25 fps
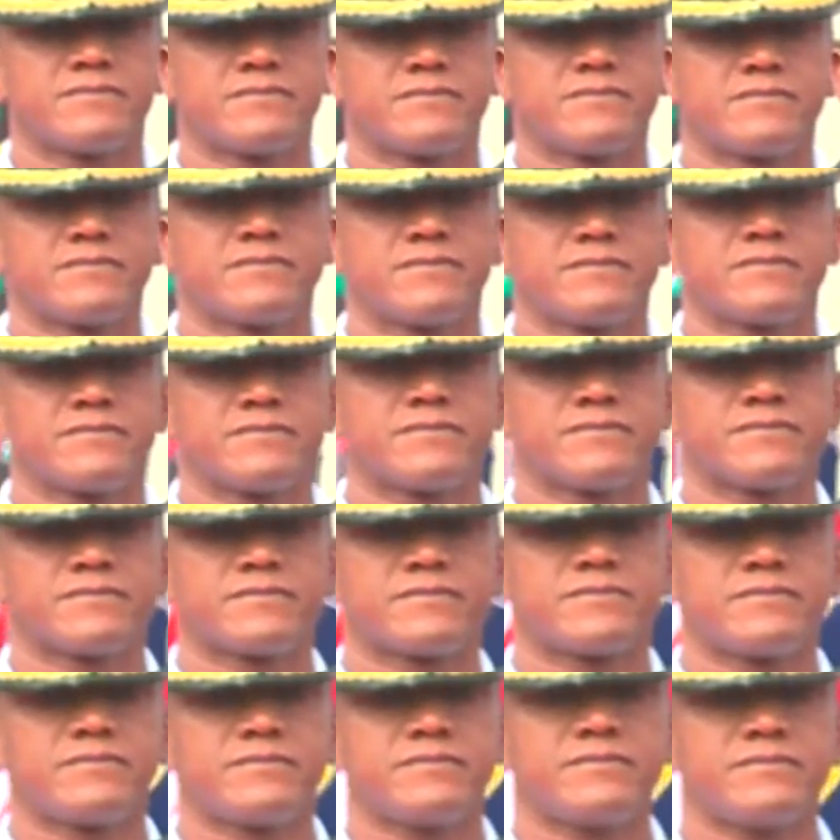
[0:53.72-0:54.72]

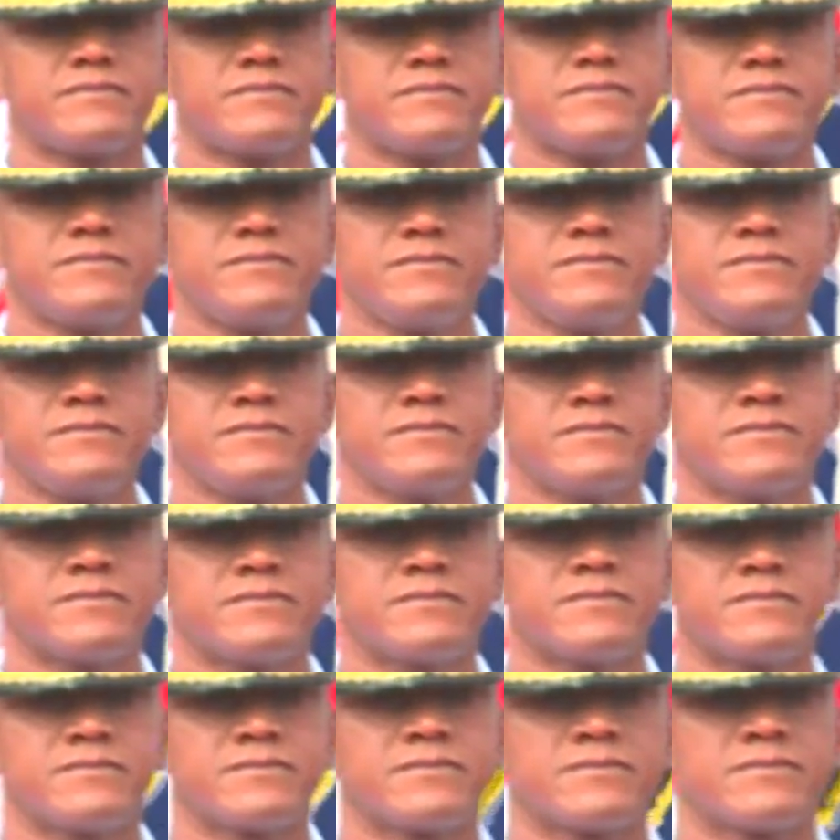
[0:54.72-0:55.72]

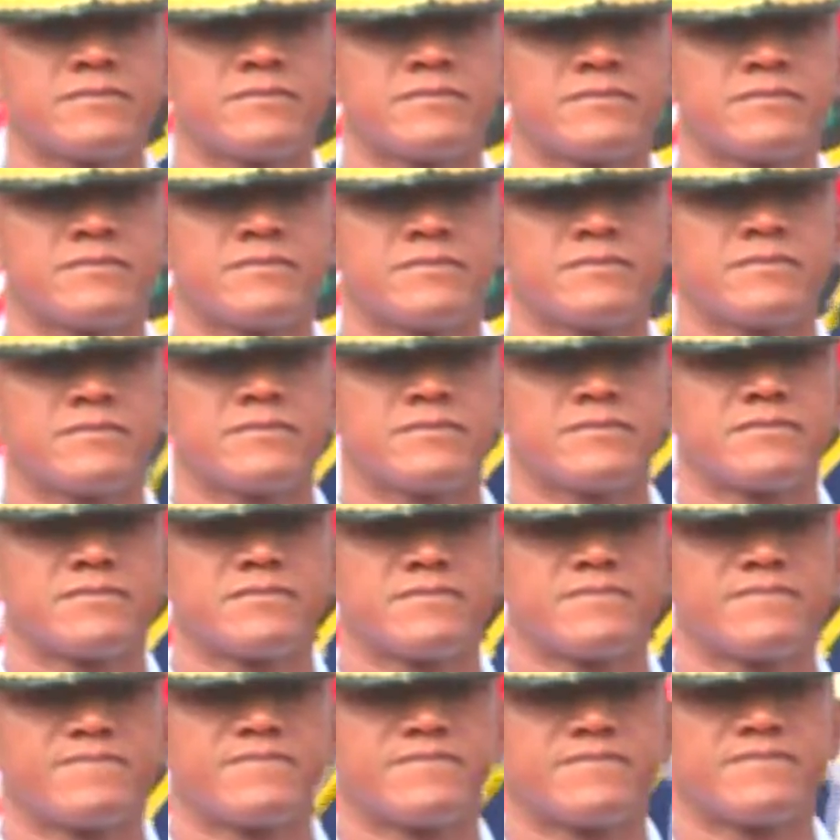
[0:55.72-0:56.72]

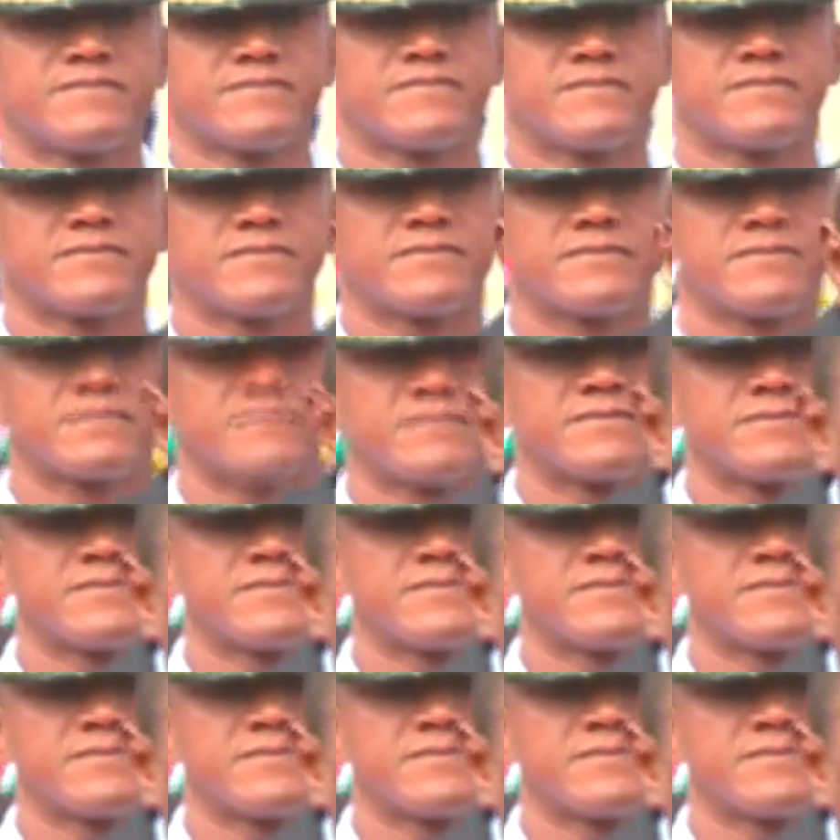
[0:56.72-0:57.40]
No words are spoken by the person on screen.